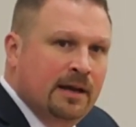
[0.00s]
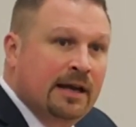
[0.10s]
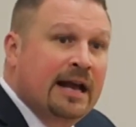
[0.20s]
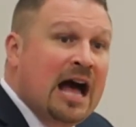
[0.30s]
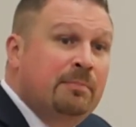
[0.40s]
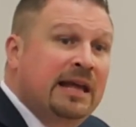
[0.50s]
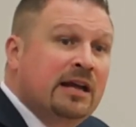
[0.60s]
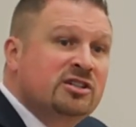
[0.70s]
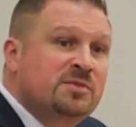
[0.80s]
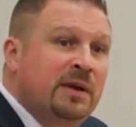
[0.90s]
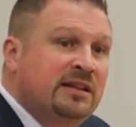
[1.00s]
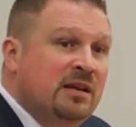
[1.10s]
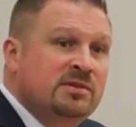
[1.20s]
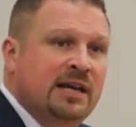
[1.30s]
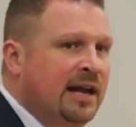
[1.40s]
And God began to speak to
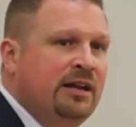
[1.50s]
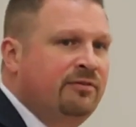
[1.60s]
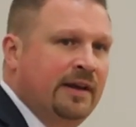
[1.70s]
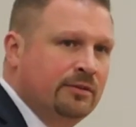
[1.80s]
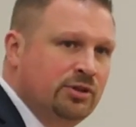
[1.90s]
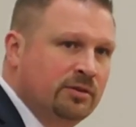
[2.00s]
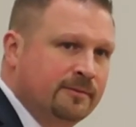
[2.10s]
him saying, I haven't failed you.